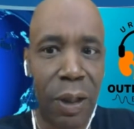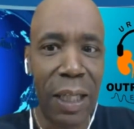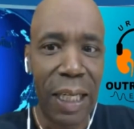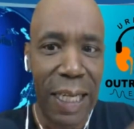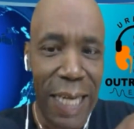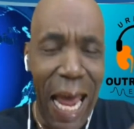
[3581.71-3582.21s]

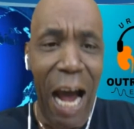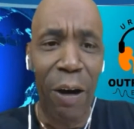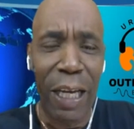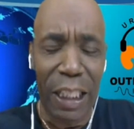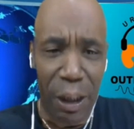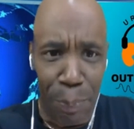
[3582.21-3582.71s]
Now
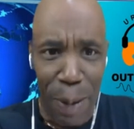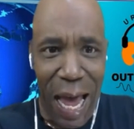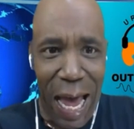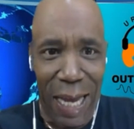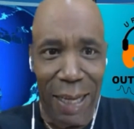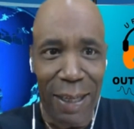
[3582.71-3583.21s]
he's
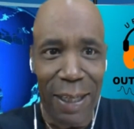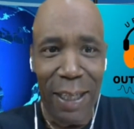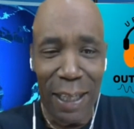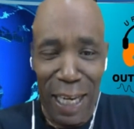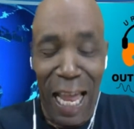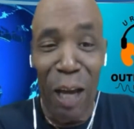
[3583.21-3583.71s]
back
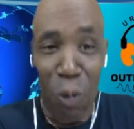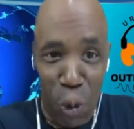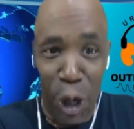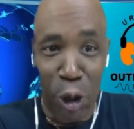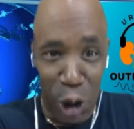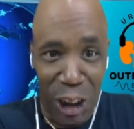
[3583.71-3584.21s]
like
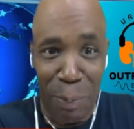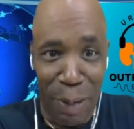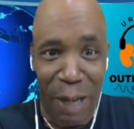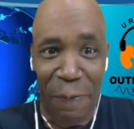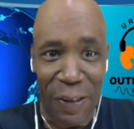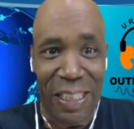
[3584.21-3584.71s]
Will
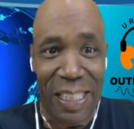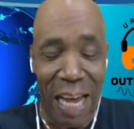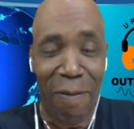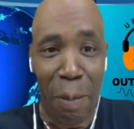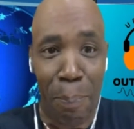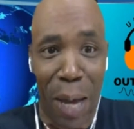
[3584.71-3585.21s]
Smith at
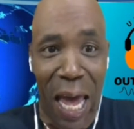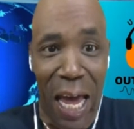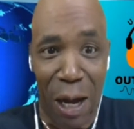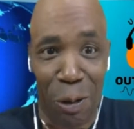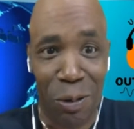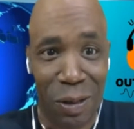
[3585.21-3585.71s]
7
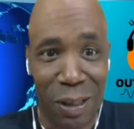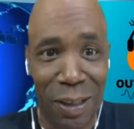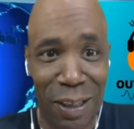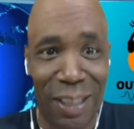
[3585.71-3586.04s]
pounds,